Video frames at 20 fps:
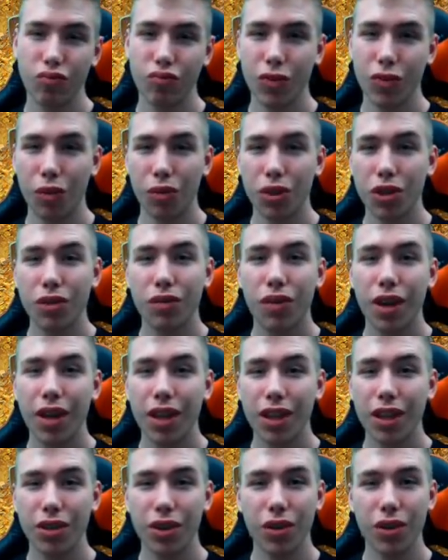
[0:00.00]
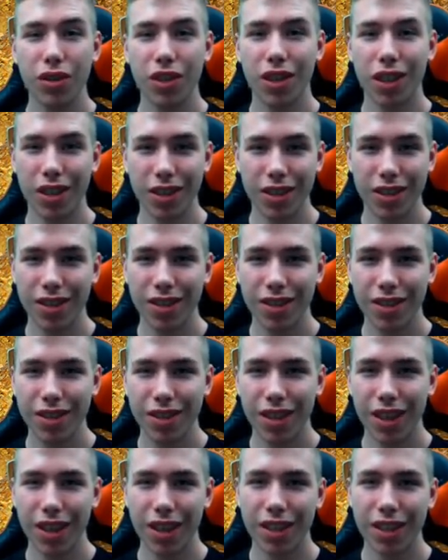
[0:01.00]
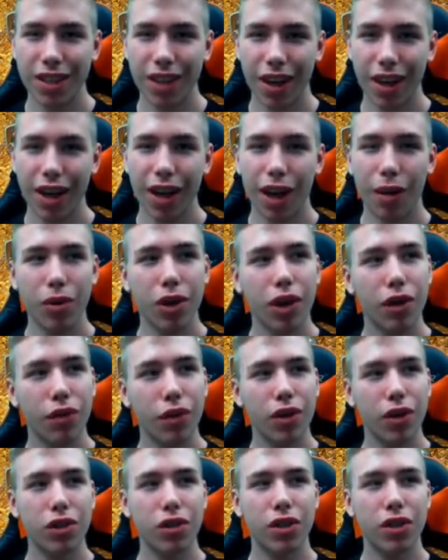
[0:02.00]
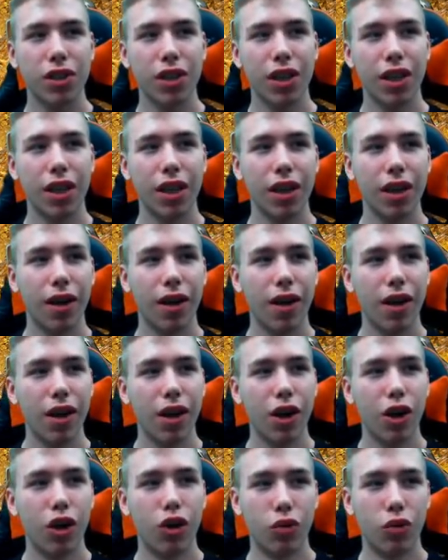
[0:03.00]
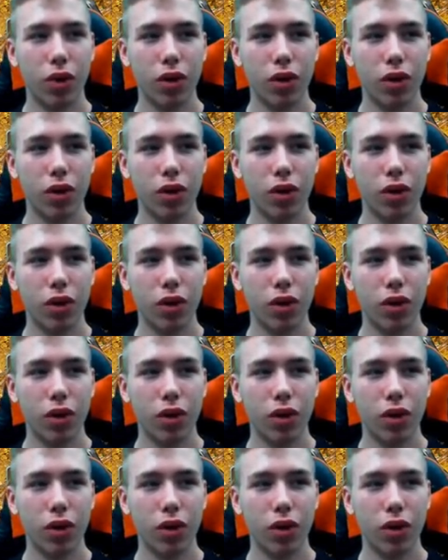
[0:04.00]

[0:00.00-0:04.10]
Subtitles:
was a fun deck to lose against, I can say. I'm looking forward to see Reno